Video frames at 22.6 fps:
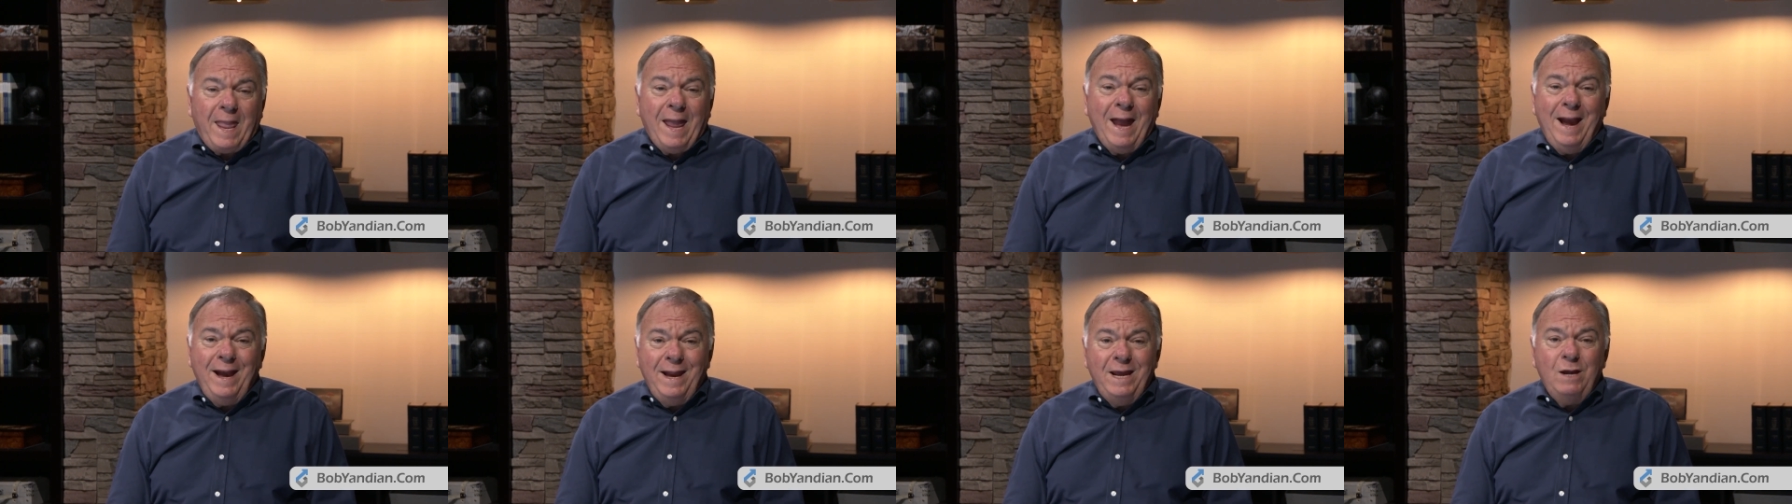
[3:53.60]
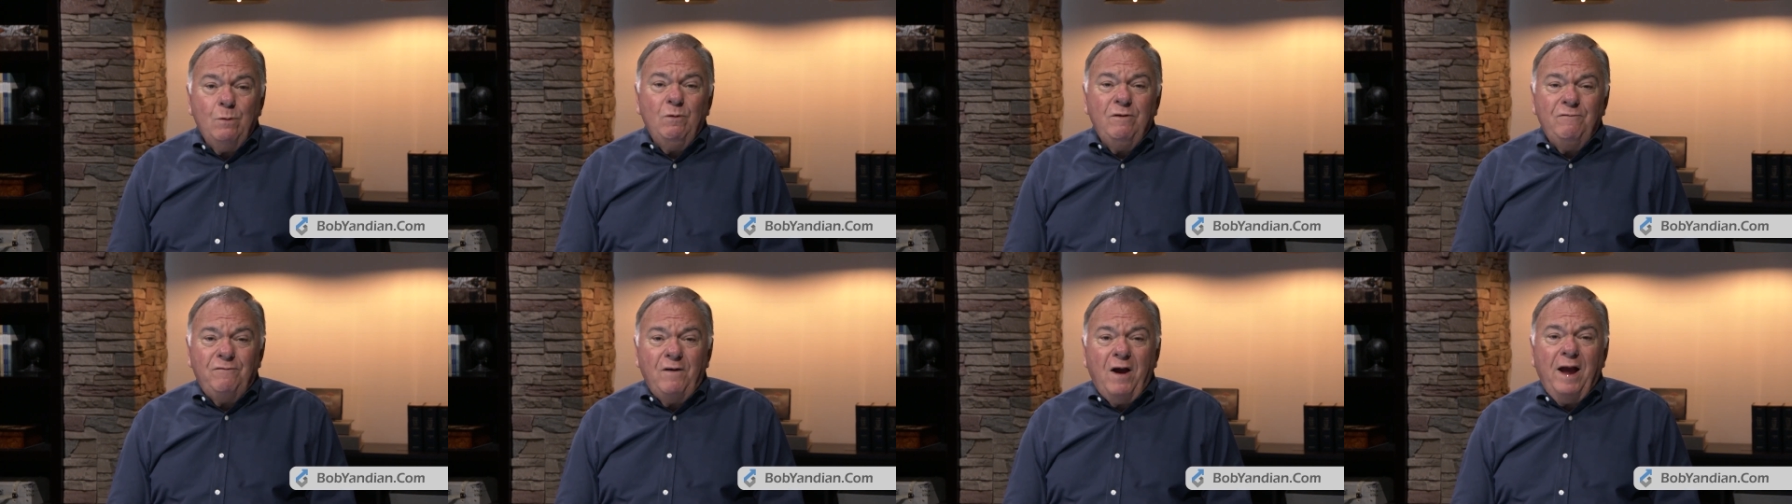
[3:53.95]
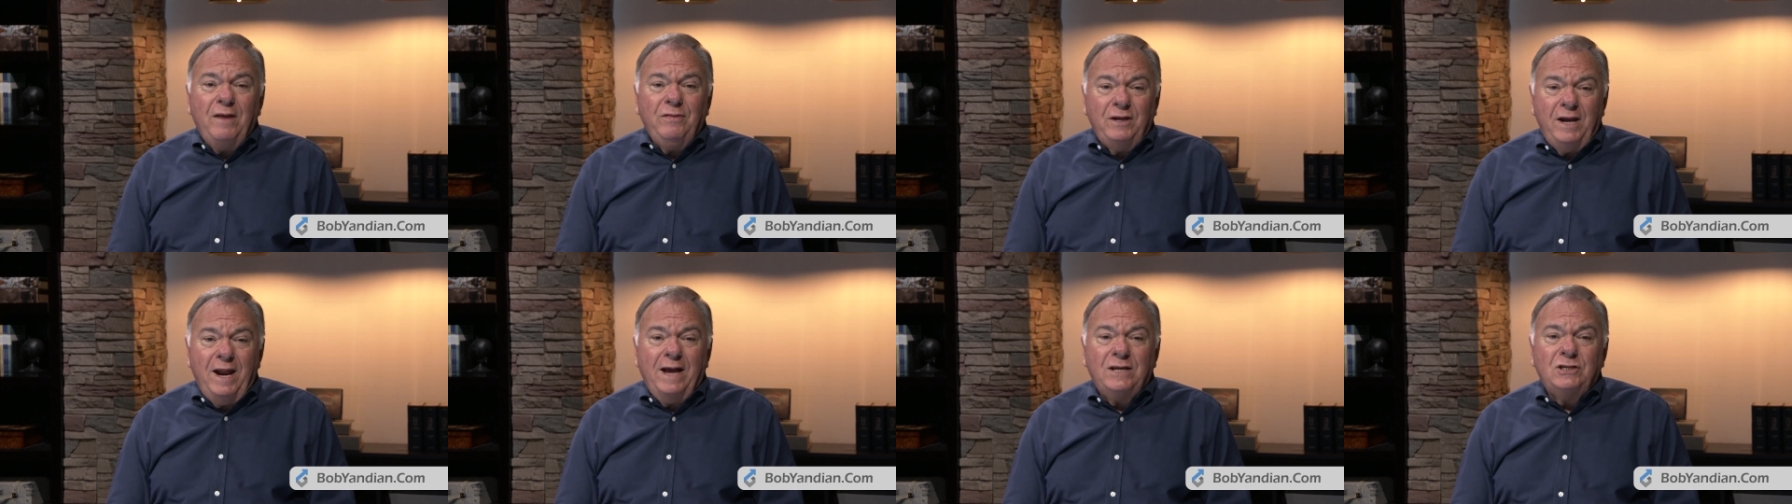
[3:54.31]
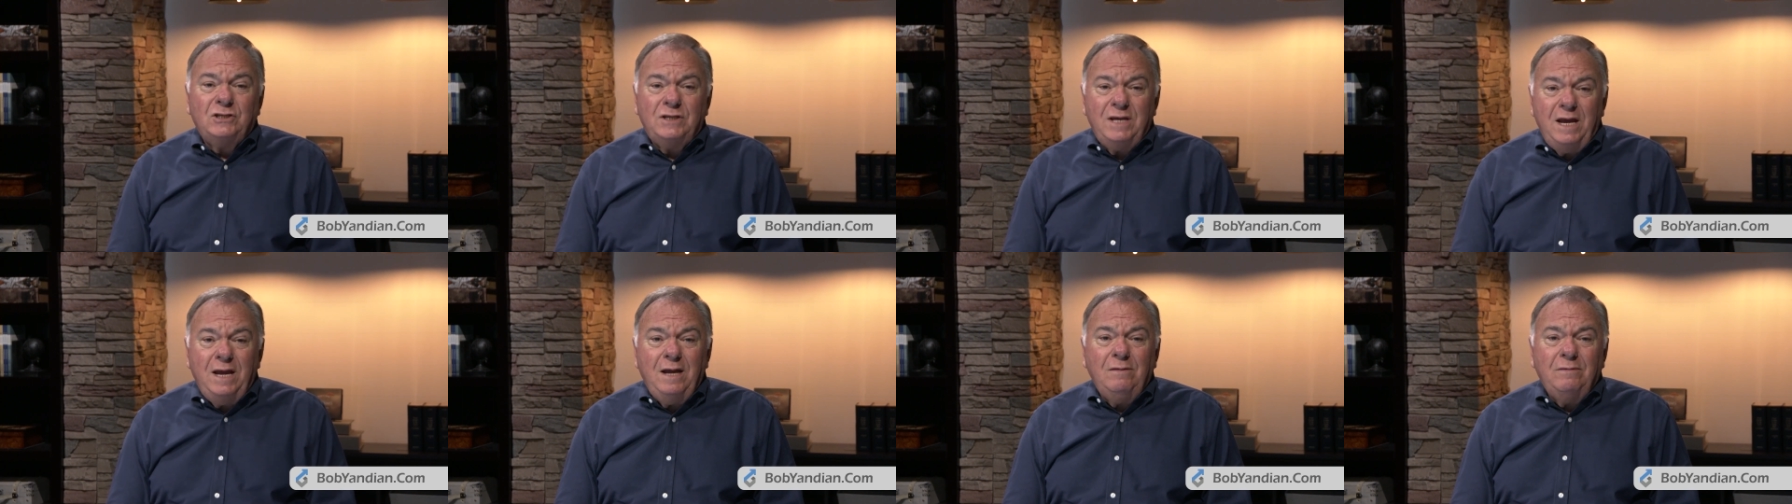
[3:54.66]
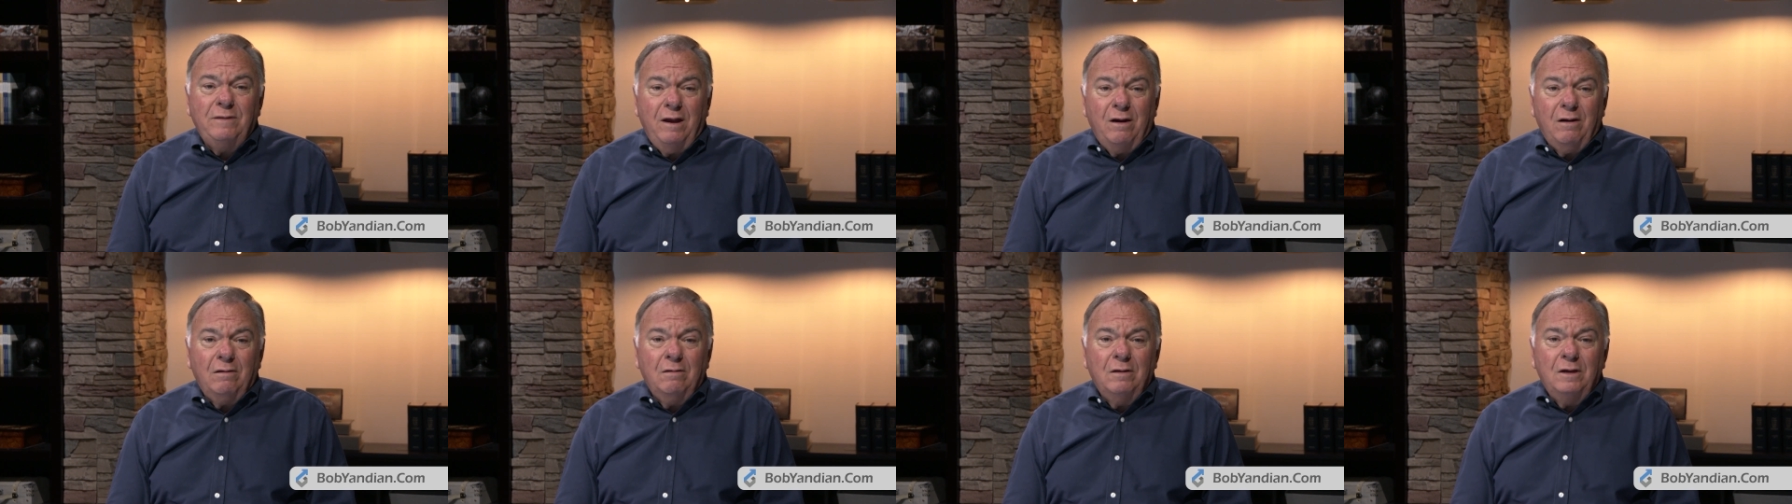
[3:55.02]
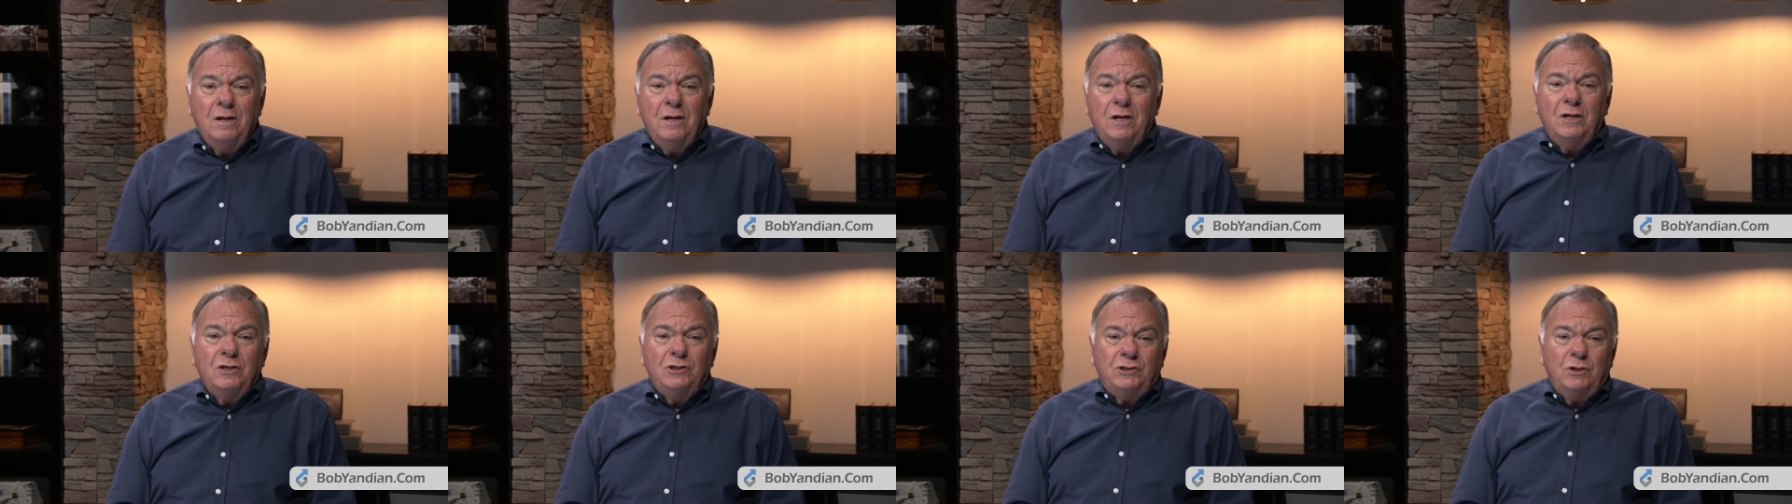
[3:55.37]
and he would find the next king there.
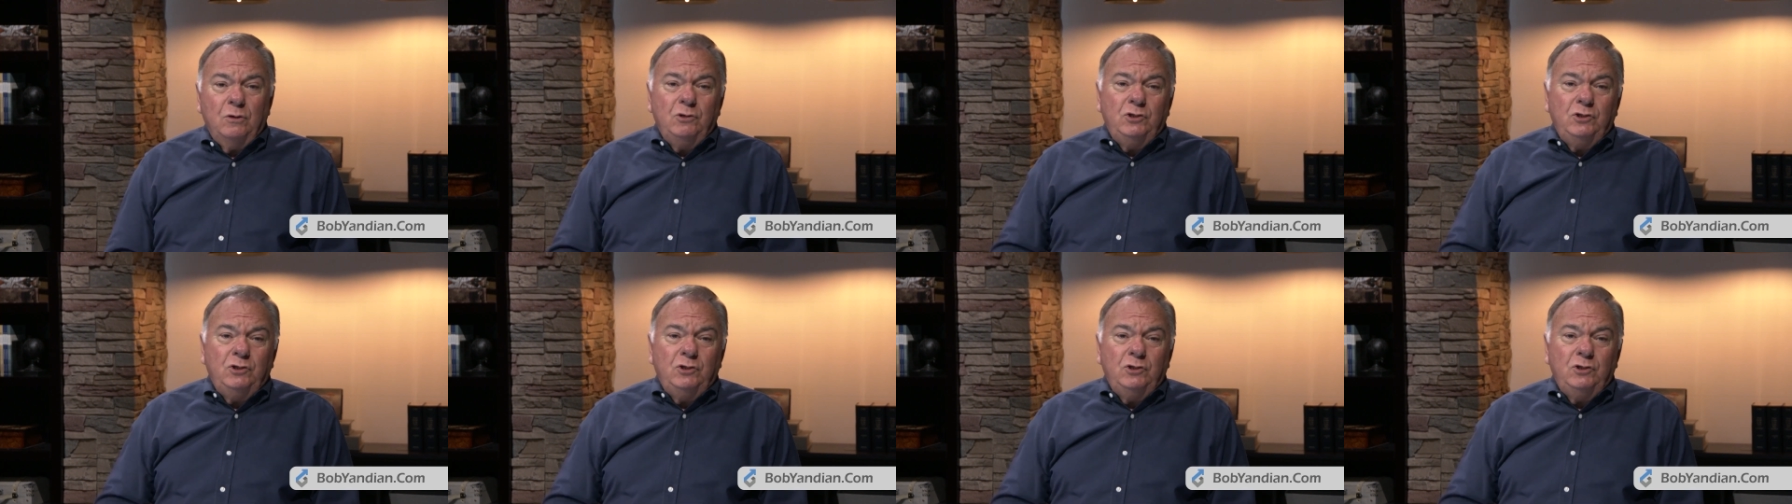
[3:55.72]
So